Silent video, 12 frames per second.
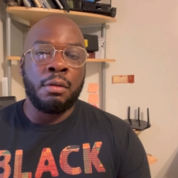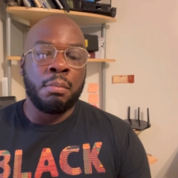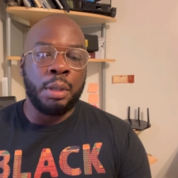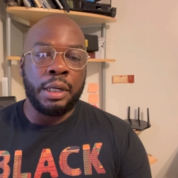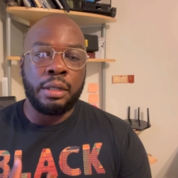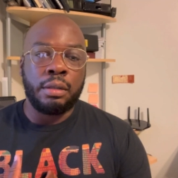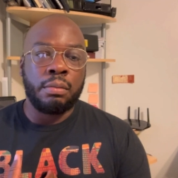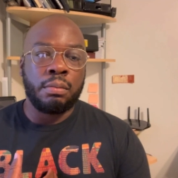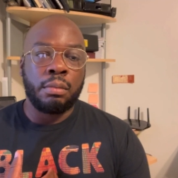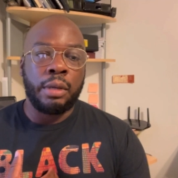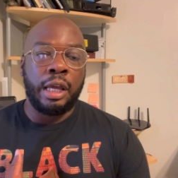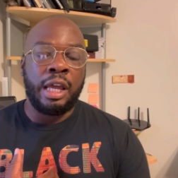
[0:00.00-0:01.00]
but
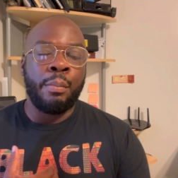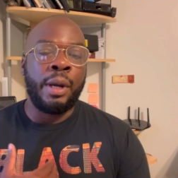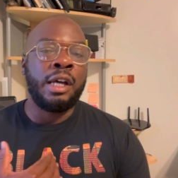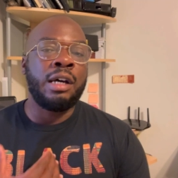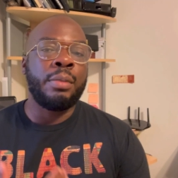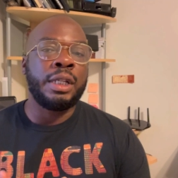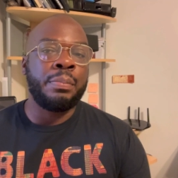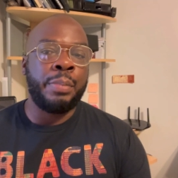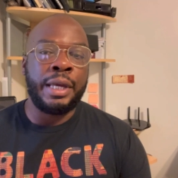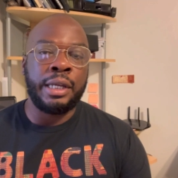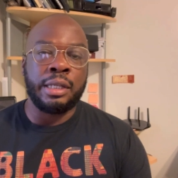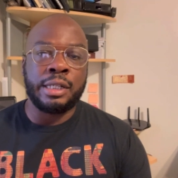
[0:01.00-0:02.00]
in my humble
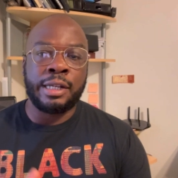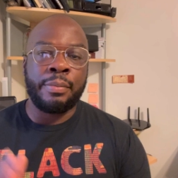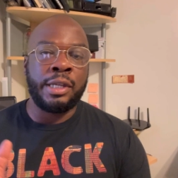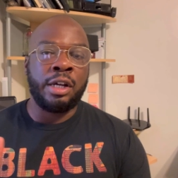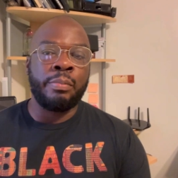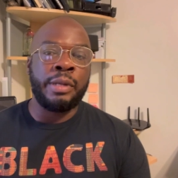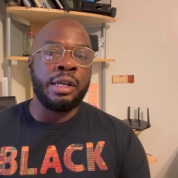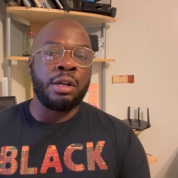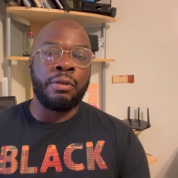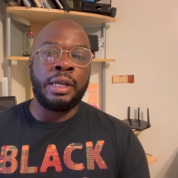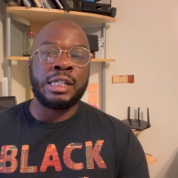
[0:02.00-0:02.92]
opinion, some of y'all may agree,